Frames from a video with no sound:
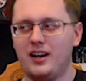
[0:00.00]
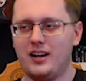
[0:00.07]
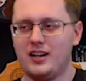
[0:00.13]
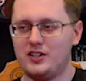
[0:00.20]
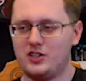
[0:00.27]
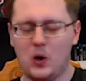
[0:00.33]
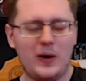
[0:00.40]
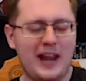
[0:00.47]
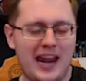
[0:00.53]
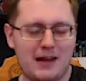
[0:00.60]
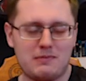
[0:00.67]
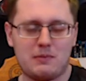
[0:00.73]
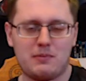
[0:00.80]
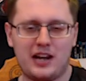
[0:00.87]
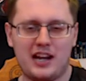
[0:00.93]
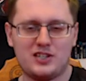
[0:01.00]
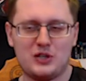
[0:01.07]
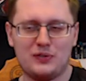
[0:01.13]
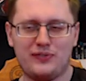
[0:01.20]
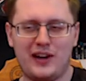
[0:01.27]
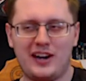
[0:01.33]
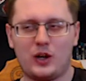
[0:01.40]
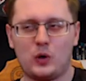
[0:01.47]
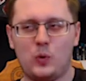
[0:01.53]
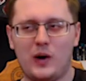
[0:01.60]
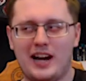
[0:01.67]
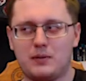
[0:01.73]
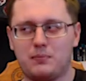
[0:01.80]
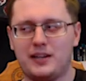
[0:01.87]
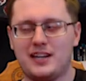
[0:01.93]
Don't hate me, but I do find A
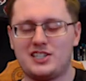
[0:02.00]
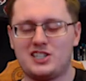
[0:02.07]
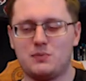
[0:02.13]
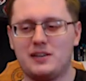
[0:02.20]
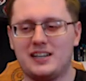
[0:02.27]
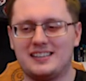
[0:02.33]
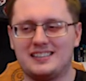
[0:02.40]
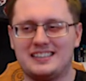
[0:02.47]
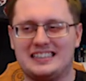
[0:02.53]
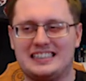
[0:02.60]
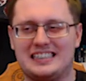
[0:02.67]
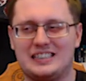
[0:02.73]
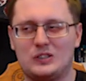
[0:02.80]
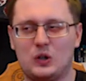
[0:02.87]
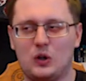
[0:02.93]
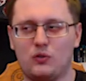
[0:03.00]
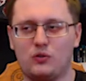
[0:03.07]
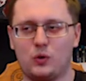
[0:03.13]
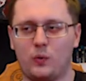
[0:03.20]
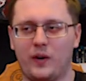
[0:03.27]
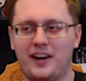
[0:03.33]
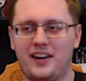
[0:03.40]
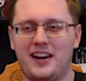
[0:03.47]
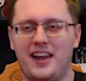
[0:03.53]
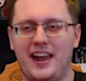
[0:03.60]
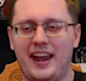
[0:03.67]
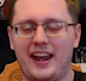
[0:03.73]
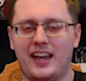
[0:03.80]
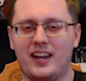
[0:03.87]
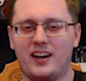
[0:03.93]
Quiet Place to be a little overrated,
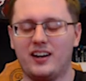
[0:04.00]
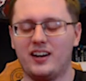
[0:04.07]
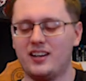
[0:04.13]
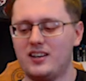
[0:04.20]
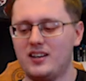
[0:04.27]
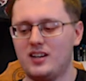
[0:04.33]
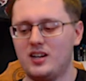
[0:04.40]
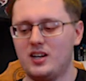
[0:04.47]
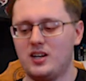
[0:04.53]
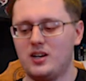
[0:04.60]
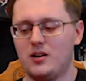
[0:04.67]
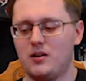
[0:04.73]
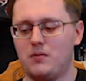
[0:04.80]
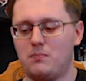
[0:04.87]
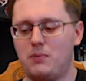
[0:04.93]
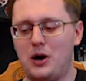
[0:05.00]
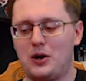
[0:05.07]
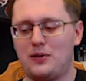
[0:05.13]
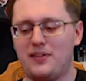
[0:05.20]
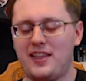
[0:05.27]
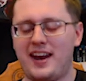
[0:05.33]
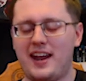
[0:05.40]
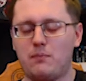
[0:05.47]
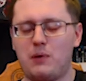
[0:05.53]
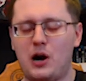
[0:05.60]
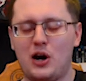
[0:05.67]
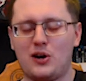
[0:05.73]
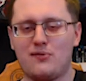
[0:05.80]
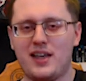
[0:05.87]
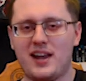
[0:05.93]
and part of
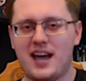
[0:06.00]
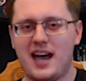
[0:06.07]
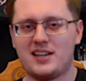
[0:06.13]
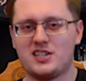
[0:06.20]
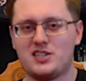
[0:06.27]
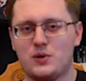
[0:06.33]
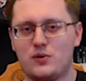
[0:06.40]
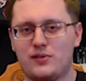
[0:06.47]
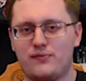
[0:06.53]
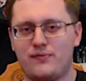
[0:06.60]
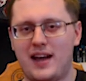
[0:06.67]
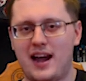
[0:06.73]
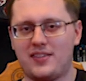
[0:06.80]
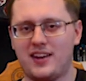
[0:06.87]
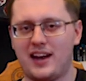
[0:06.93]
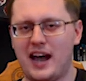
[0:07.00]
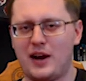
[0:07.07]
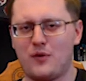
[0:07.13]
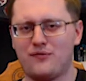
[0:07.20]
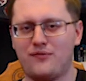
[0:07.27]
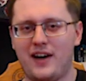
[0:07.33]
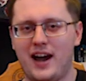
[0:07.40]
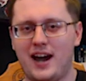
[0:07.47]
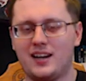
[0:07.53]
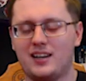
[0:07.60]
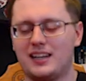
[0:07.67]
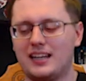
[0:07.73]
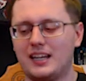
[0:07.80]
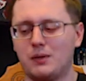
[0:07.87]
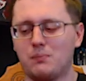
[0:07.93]
that has to do with the fact that I don't find
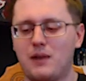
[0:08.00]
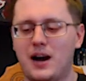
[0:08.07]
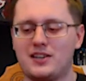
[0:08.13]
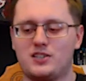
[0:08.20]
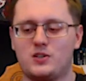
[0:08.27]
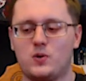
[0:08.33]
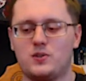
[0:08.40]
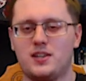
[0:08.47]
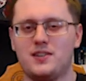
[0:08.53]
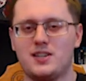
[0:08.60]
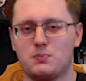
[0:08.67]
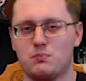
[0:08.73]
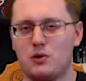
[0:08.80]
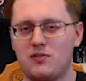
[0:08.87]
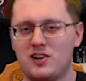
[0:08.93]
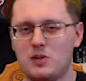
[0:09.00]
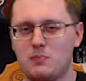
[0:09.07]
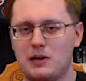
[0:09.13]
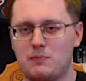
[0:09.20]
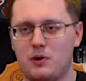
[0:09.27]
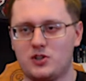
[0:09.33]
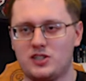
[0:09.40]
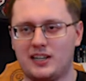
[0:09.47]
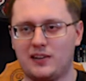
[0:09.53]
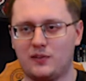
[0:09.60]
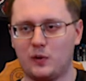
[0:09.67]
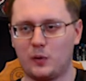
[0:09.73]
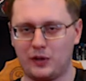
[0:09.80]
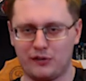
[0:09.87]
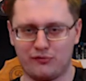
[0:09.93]
the monsters in this movie to be
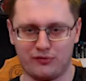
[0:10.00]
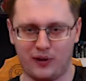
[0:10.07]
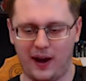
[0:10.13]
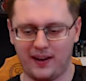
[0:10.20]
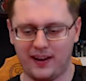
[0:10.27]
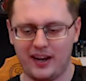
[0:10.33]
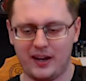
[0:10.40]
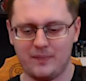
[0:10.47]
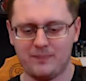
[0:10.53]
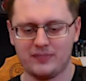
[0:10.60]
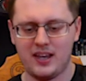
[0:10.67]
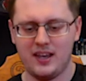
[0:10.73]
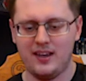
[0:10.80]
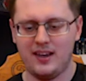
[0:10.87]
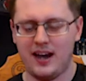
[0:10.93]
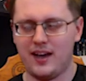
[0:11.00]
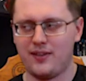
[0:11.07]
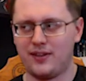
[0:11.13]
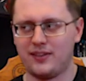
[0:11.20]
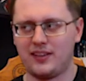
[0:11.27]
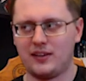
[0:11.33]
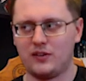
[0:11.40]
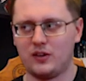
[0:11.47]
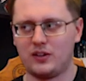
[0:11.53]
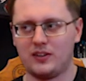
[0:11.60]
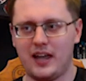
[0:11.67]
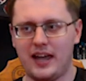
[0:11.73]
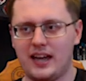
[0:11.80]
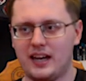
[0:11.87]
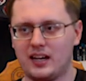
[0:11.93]
particularly frightening. I think they look
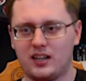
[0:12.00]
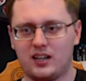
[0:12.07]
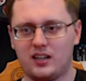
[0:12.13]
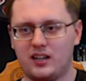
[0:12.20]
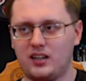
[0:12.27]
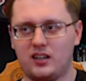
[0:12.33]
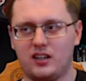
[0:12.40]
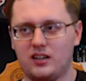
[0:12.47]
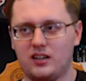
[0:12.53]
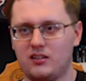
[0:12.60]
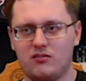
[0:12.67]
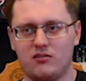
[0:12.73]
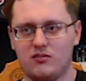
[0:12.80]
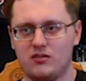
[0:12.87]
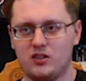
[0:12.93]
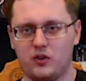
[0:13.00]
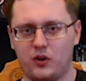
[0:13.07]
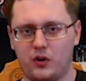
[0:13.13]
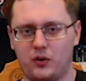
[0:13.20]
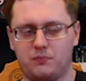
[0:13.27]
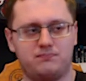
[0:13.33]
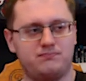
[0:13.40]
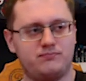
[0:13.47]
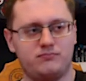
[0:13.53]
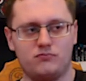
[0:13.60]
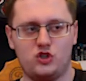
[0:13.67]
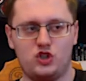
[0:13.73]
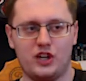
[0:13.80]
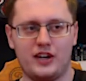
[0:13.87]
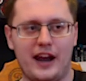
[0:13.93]
like your
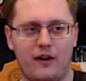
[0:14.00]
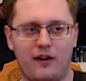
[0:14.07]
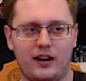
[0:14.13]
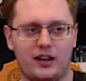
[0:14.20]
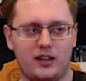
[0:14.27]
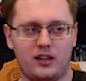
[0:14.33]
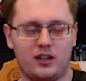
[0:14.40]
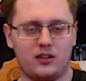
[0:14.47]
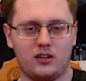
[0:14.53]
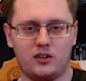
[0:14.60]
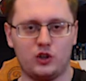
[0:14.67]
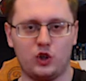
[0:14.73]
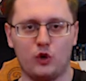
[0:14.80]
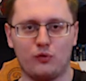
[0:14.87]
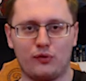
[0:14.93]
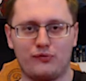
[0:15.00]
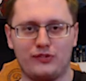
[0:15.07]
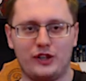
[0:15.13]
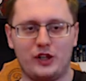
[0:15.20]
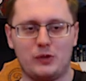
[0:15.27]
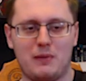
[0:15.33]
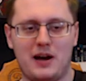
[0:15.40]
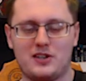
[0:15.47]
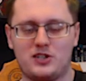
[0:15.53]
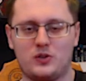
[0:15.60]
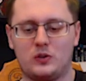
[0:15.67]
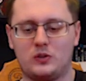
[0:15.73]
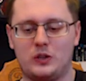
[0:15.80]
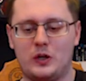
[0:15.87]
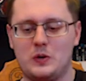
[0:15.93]
generic Cloverfield monster
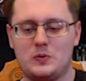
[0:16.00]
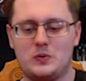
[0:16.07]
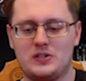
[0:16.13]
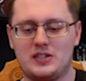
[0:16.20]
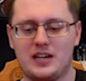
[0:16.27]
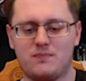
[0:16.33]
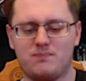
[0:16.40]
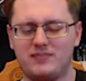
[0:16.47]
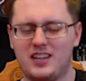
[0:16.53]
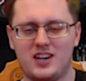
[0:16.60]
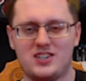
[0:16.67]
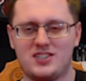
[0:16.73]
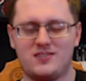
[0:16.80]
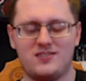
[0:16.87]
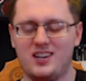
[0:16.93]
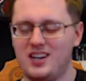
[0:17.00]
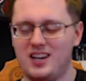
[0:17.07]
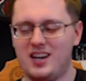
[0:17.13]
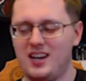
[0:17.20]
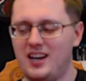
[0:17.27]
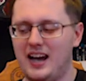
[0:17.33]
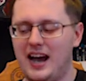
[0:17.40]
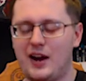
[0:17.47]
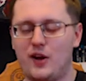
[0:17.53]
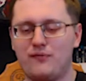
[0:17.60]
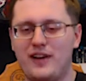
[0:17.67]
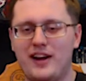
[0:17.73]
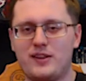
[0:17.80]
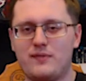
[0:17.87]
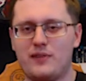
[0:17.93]
clones. I don't
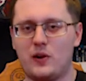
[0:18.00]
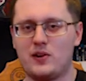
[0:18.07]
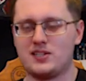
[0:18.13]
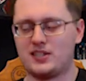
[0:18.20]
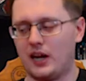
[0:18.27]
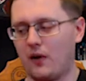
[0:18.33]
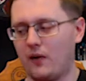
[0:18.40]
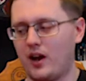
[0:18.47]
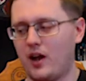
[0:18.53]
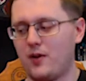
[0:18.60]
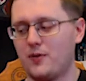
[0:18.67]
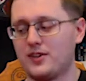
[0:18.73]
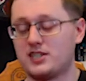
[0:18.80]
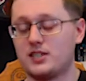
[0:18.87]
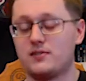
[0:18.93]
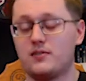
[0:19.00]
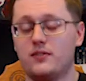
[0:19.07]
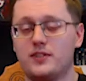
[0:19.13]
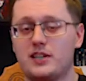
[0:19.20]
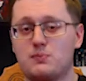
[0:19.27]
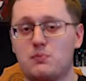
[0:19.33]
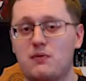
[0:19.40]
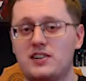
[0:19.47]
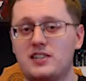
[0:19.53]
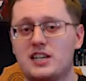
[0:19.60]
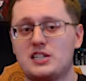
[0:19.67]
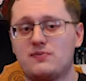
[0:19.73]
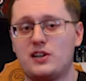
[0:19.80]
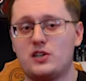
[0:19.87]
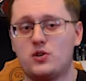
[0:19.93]
find them very scary, although this movie
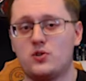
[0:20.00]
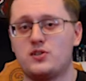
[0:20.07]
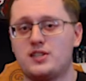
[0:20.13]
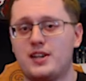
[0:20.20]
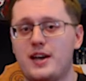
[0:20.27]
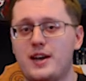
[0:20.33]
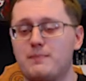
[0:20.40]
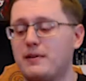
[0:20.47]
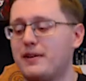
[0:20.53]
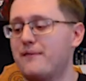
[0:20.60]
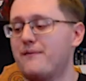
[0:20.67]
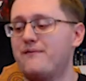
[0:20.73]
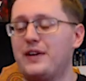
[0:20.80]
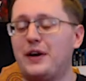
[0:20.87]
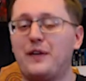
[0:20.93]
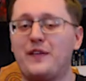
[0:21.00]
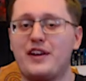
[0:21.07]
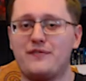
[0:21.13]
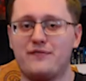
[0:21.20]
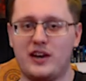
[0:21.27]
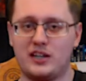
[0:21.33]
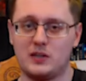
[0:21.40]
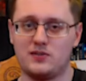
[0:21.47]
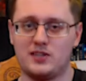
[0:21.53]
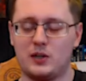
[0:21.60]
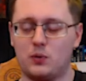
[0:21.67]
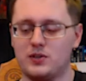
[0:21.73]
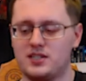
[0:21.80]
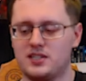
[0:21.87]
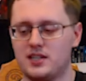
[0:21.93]
does feature some very effective
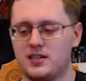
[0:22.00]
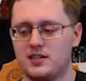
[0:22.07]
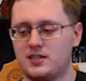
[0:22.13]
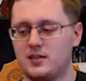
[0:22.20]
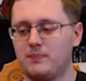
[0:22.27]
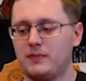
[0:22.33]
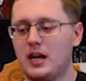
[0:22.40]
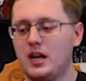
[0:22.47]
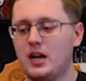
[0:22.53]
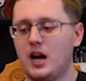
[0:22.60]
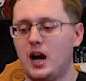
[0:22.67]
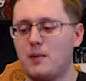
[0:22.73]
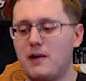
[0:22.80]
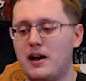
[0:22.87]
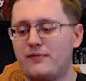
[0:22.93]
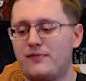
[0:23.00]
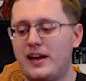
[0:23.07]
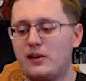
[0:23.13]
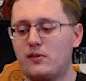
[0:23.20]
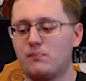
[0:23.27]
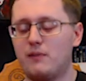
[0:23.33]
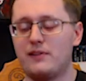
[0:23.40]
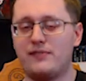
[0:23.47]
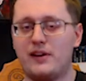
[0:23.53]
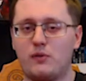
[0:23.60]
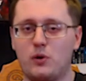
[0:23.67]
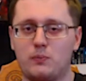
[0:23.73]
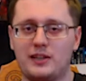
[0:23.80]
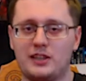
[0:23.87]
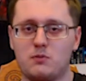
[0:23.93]
sequences. My
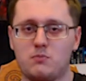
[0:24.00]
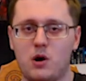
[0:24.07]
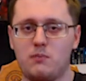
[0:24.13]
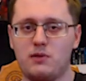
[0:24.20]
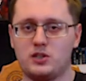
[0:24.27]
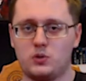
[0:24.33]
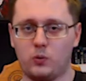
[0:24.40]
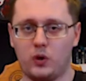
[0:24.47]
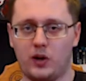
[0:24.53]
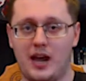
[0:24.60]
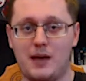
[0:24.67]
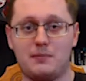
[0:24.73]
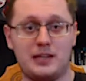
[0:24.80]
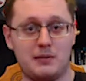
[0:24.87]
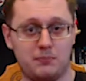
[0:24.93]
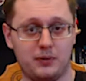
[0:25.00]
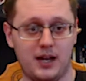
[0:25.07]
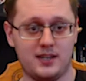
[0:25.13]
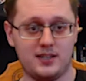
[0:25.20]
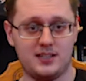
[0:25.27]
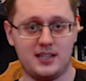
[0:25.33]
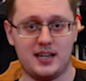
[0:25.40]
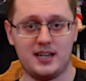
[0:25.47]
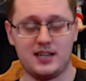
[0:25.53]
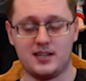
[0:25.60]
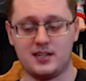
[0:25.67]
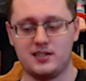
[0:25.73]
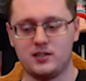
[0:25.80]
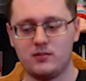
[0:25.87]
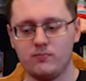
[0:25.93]
favorite being the moments where Emily Blunt
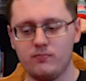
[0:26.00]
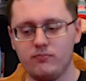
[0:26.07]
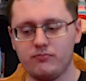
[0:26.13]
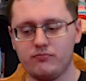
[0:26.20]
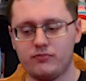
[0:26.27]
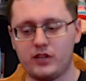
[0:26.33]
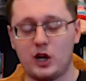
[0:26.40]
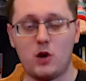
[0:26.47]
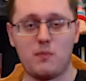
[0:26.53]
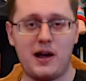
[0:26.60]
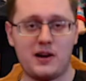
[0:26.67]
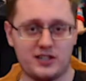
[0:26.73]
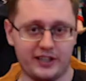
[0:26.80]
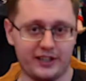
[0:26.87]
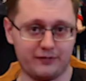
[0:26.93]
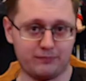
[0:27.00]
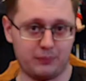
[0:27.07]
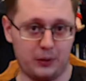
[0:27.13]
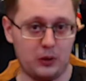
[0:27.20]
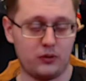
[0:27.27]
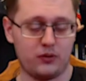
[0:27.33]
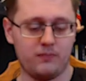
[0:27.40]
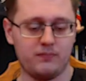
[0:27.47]
is about to give birth,